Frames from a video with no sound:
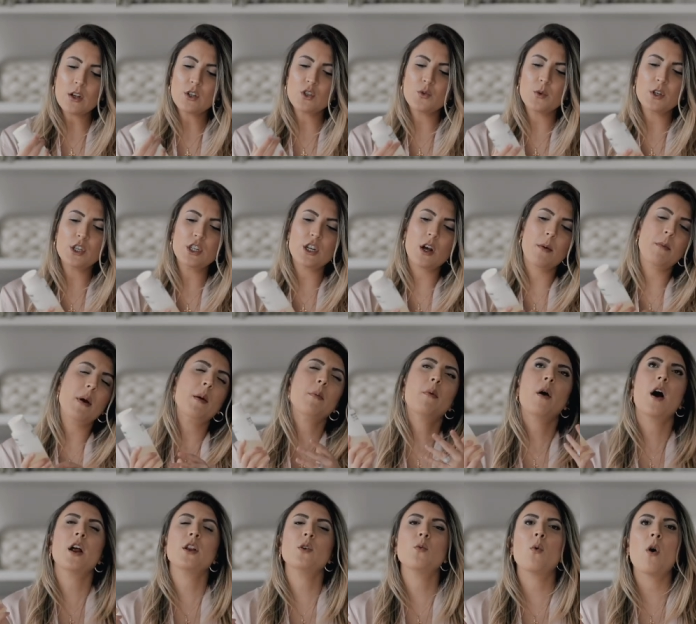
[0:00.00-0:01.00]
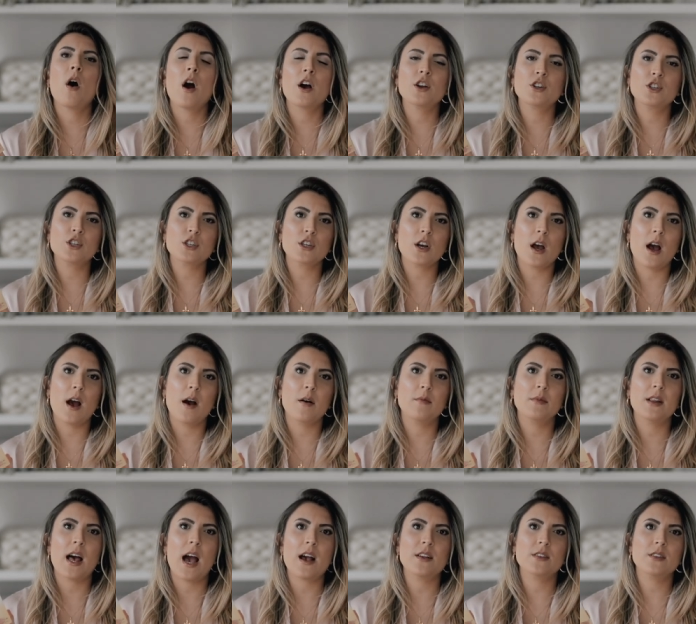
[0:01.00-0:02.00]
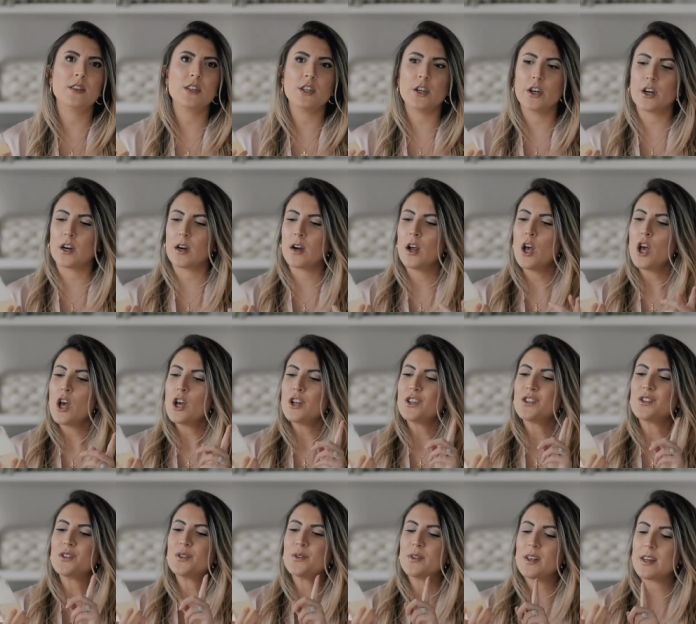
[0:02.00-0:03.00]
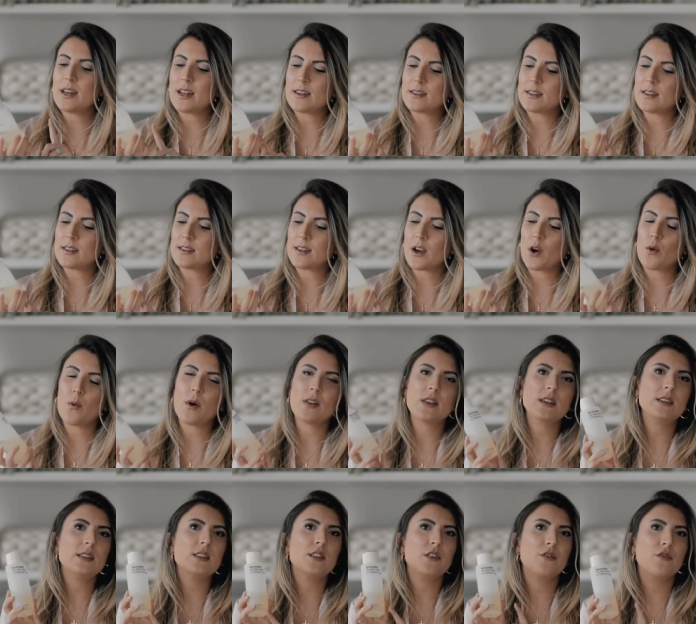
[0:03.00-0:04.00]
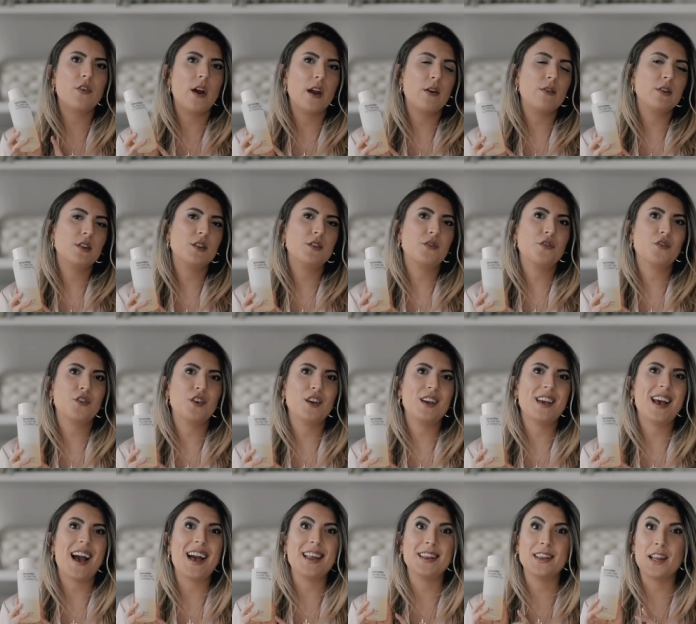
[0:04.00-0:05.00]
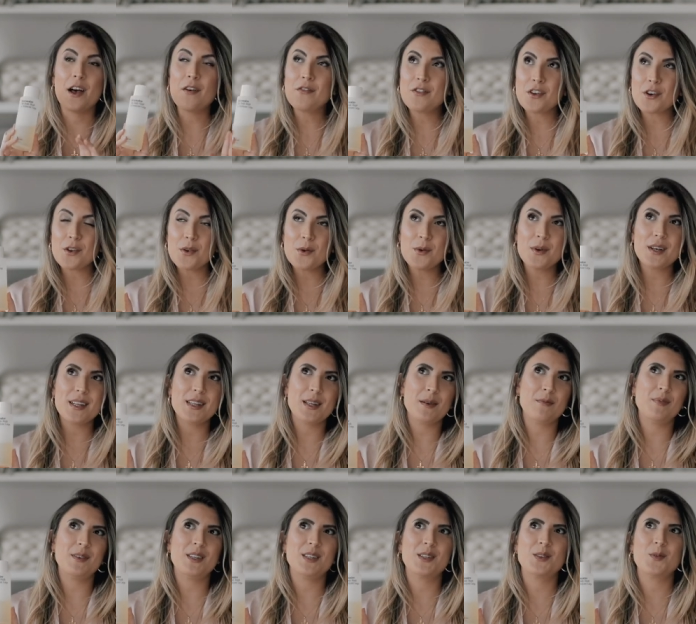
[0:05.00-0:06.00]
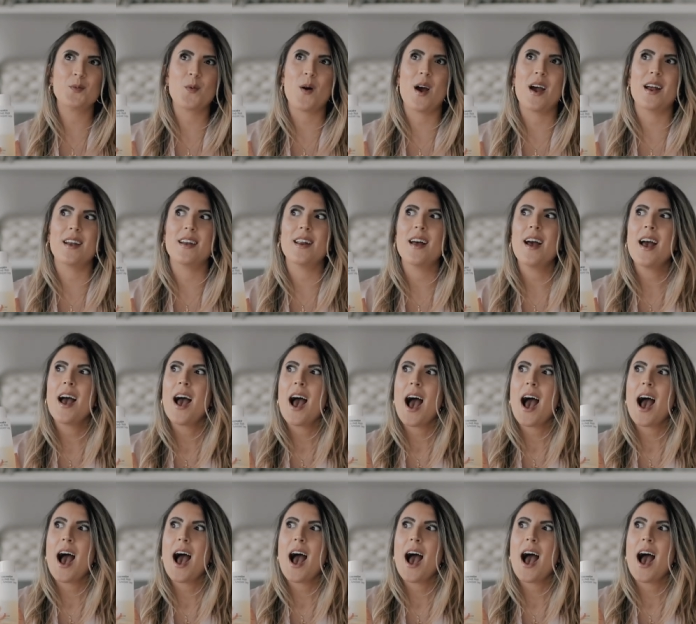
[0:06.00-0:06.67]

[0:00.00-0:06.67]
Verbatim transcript: switched out my body wash um, last year to the Necessaire one. This is the fragrance free. I love their eucalyptus one.